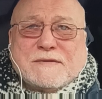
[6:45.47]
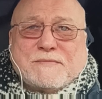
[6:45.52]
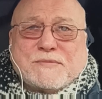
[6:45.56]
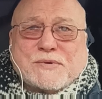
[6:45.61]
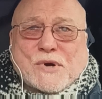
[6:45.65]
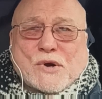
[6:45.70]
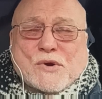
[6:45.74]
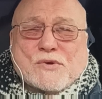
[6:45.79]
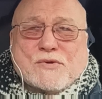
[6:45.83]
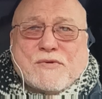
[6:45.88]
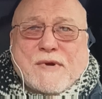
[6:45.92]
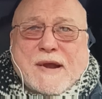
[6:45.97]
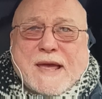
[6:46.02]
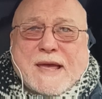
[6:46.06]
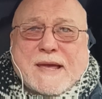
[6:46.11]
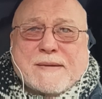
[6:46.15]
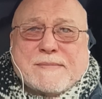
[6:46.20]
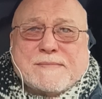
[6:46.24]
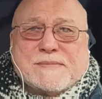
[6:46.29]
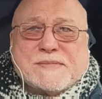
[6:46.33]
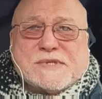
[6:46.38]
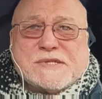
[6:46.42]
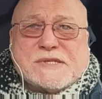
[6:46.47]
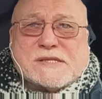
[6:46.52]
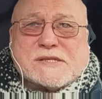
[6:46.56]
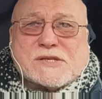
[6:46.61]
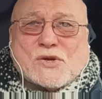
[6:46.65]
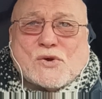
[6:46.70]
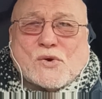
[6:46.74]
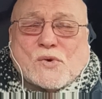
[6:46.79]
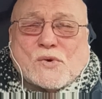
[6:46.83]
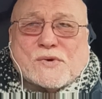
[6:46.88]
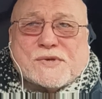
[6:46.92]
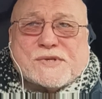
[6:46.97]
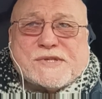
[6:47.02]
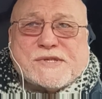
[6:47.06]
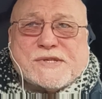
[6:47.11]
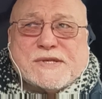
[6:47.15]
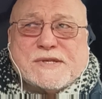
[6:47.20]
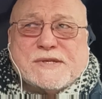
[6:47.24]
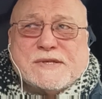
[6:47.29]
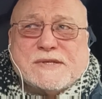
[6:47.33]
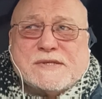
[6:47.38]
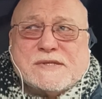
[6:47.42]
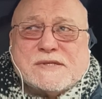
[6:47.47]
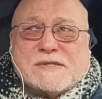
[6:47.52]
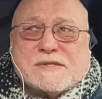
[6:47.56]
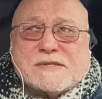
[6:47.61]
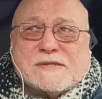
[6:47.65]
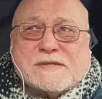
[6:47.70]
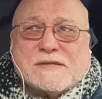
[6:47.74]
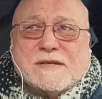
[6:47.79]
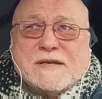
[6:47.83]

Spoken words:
programs, courses.